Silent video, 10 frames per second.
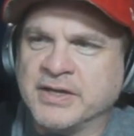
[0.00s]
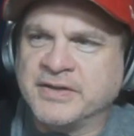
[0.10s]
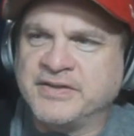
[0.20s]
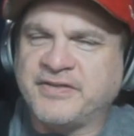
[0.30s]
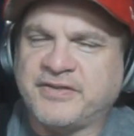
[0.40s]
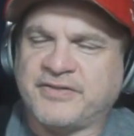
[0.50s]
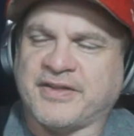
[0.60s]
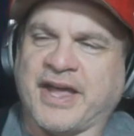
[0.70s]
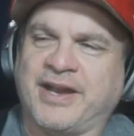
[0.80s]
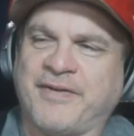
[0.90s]
This is the
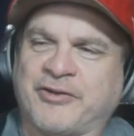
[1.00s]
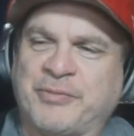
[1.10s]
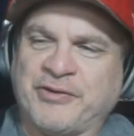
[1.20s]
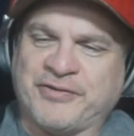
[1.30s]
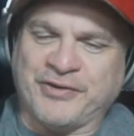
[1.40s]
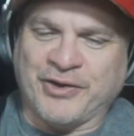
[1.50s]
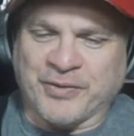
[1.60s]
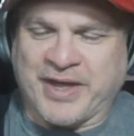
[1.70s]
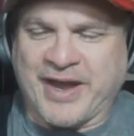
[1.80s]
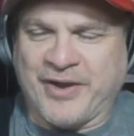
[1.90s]
kind of exposition you don't
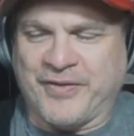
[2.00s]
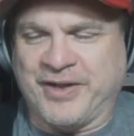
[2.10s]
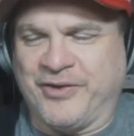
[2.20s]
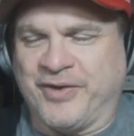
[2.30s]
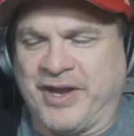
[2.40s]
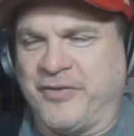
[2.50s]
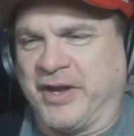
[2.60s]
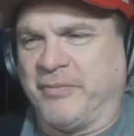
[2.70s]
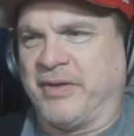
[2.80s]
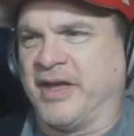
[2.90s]
care that you're
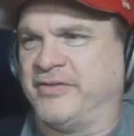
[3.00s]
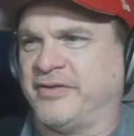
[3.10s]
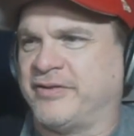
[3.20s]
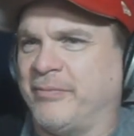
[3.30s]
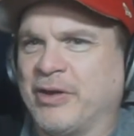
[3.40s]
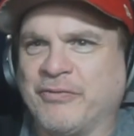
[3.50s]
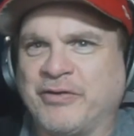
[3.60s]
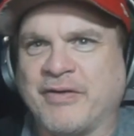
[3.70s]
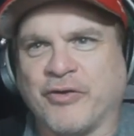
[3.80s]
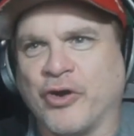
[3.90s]
hearing because it's something you've
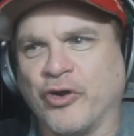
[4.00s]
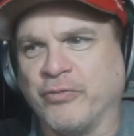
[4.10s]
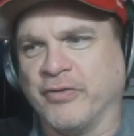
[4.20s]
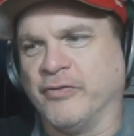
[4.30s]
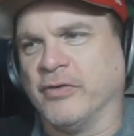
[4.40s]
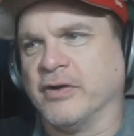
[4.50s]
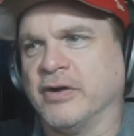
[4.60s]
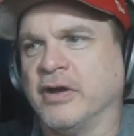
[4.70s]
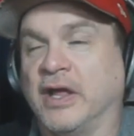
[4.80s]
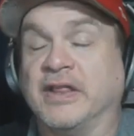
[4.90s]
never heard before.
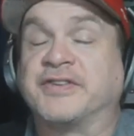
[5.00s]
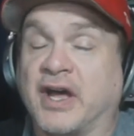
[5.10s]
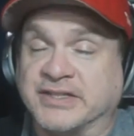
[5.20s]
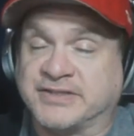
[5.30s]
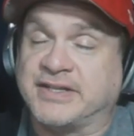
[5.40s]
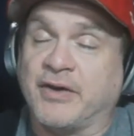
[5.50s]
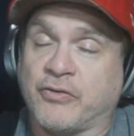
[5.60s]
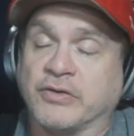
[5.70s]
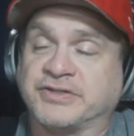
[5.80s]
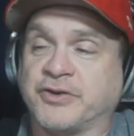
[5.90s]
At least us. Now, of
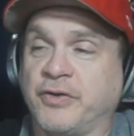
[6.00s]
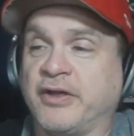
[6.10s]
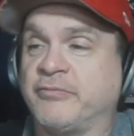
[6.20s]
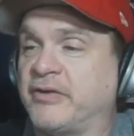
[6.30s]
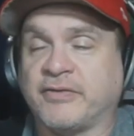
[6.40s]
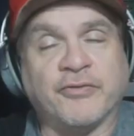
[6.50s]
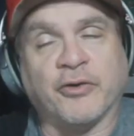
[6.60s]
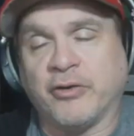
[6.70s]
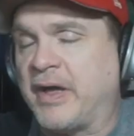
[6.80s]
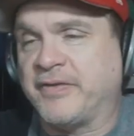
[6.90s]
course, the Koreans must have
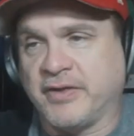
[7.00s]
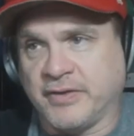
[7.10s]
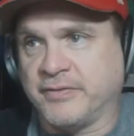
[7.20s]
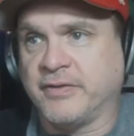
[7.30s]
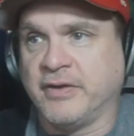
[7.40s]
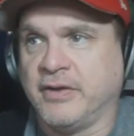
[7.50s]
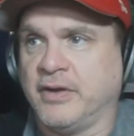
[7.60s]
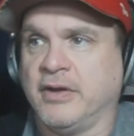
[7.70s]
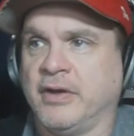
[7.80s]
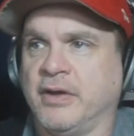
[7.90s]
known about the
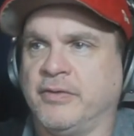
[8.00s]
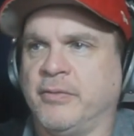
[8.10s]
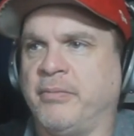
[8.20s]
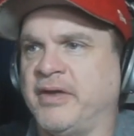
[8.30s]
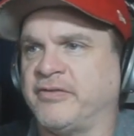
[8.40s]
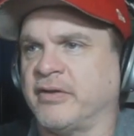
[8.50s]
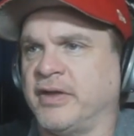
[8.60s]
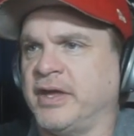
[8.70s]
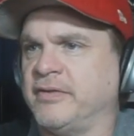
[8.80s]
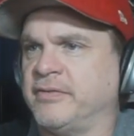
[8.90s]

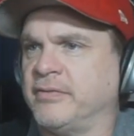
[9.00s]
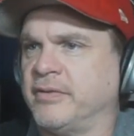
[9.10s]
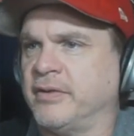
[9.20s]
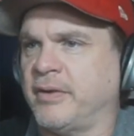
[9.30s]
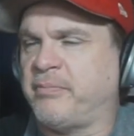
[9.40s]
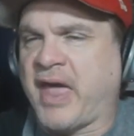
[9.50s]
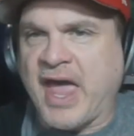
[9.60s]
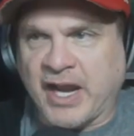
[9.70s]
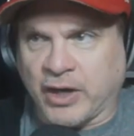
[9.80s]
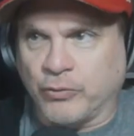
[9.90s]
basically the
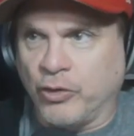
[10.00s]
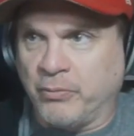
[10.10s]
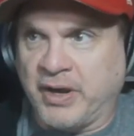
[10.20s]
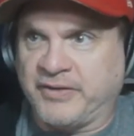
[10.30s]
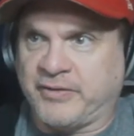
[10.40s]
panic room, but it's a